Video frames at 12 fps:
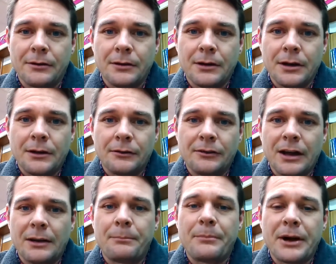There's not a
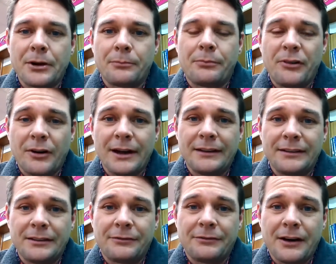better place to
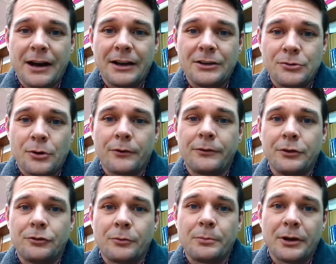find your future
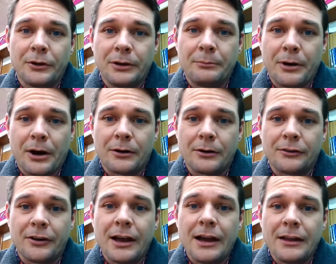building partners
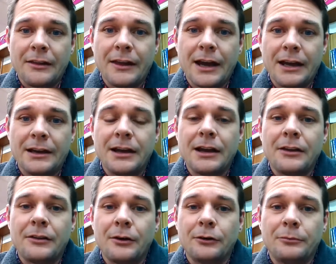than
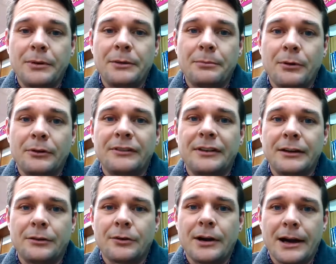those people sitting
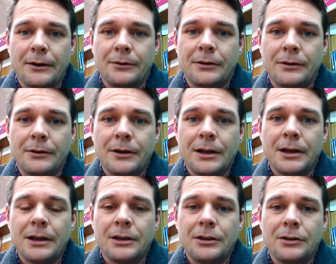around
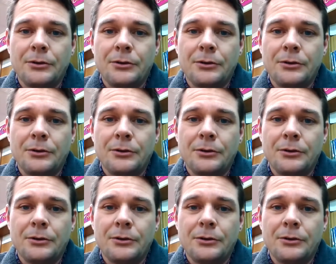you